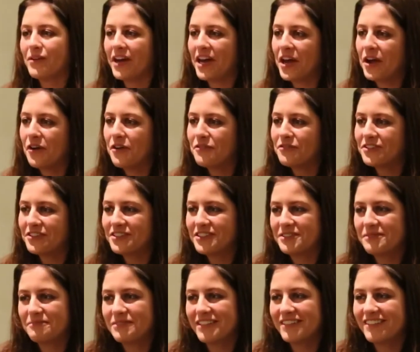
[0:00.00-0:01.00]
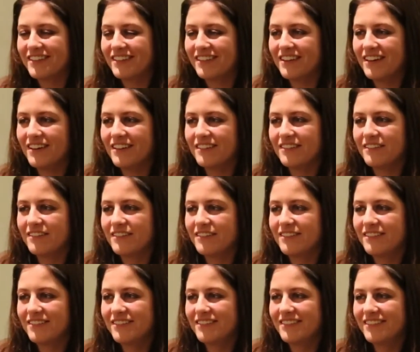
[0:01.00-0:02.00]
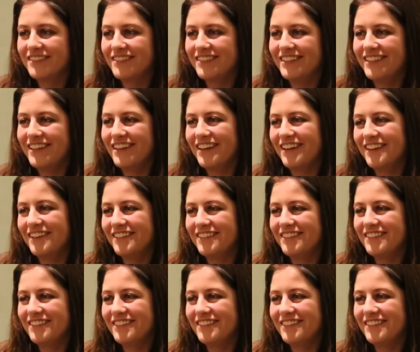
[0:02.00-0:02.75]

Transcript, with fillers: hangovers. Right. Yeah, like I can that. understand that. Yeah.